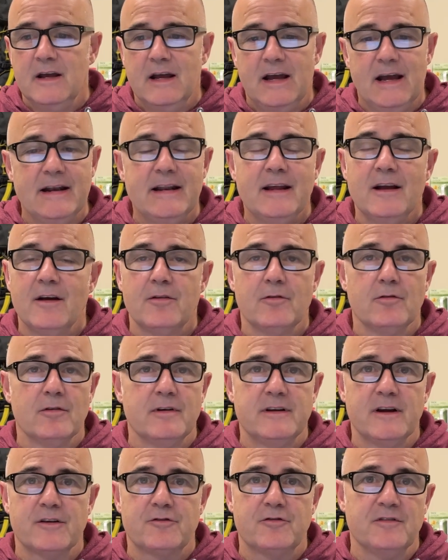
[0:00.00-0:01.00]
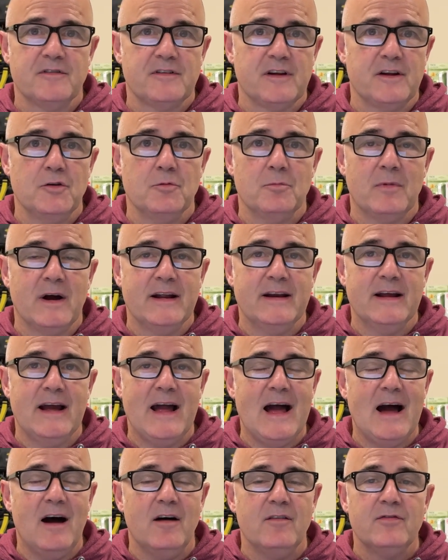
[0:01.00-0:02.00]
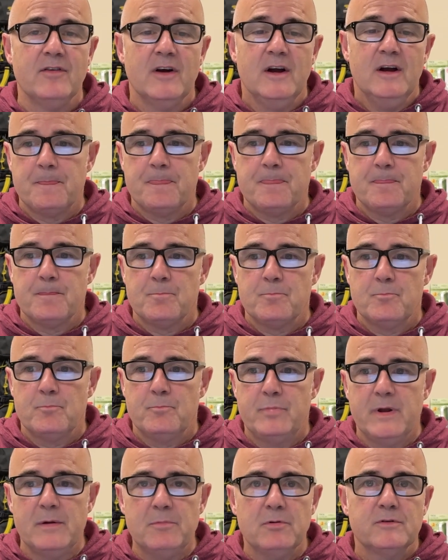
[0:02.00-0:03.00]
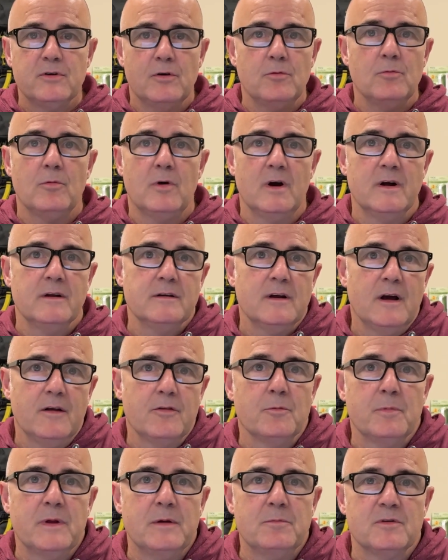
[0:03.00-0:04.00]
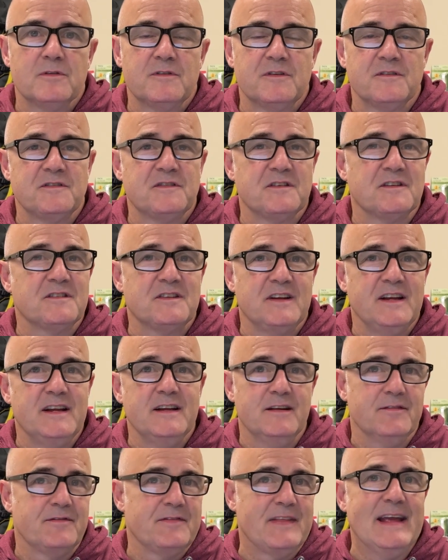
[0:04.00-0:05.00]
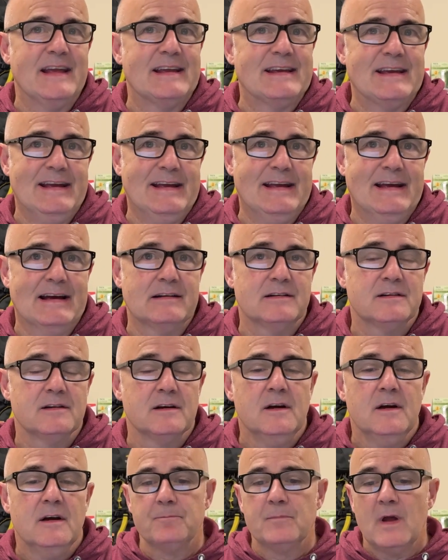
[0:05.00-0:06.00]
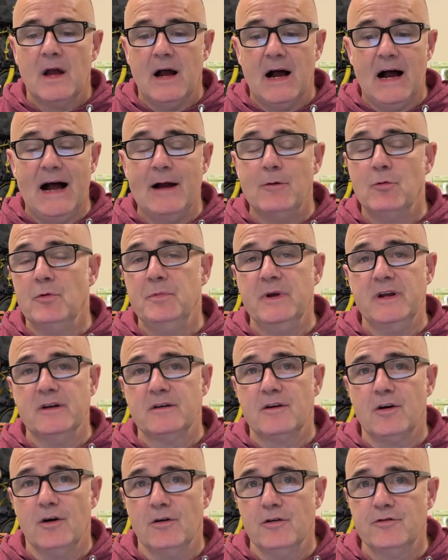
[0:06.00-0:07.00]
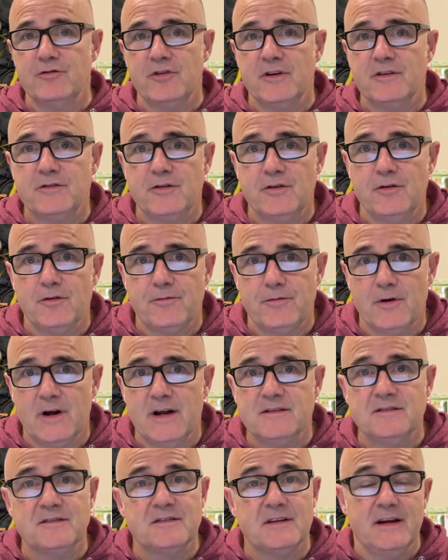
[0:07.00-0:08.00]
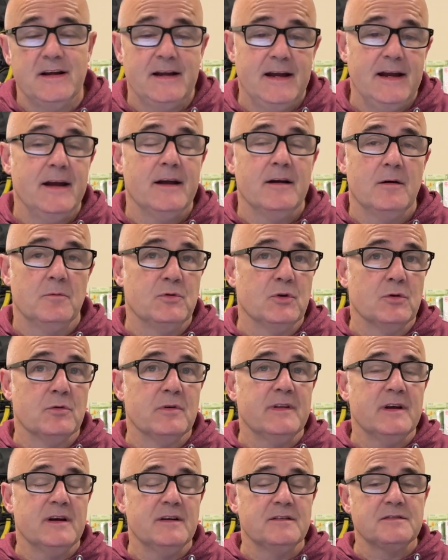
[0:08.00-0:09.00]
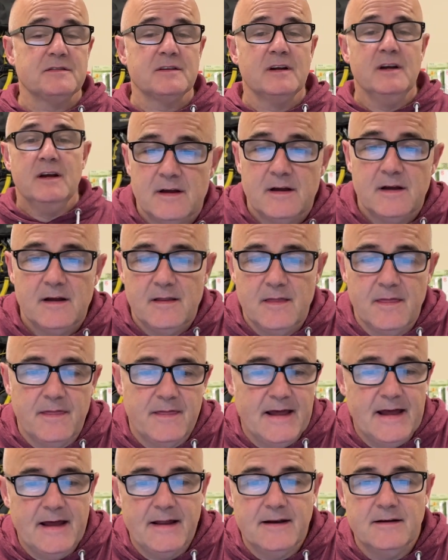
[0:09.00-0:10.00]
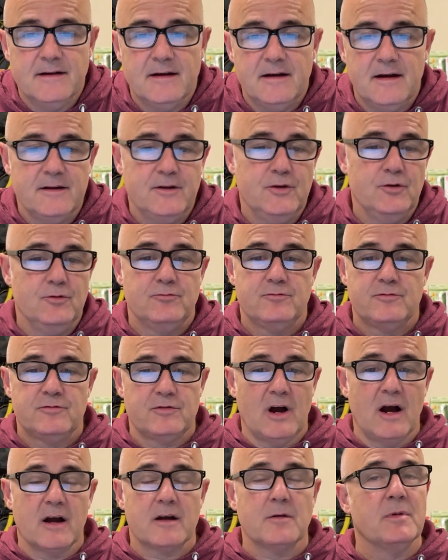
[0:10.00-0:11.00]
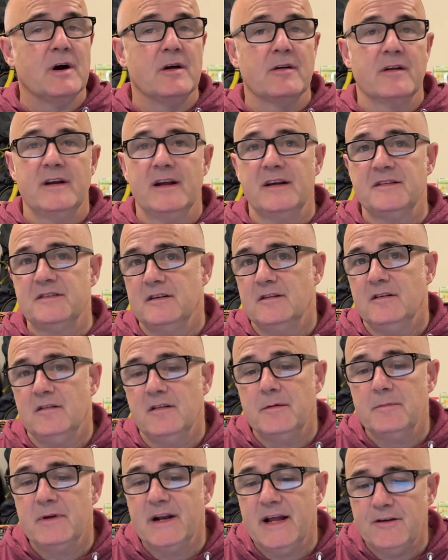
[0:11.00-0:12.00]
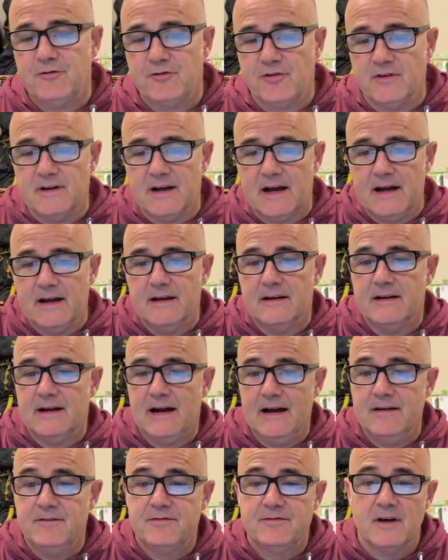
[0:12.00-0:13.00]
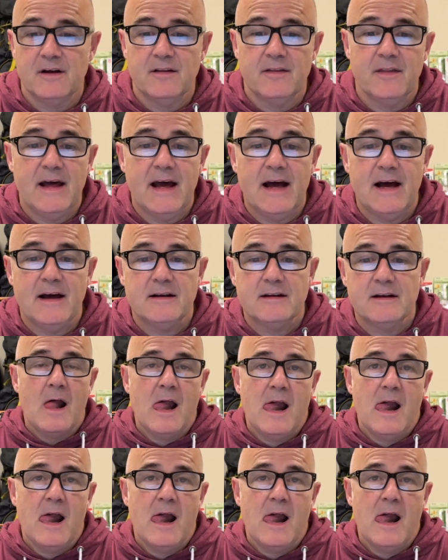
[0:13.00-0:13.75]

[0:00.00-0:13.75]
any other addictions that you might have. People don't want other people to succeed if they can't. I would be encouraging to your friends, say, hey, I'm doing this. Then you talk about it as an elimination diet. I've done that.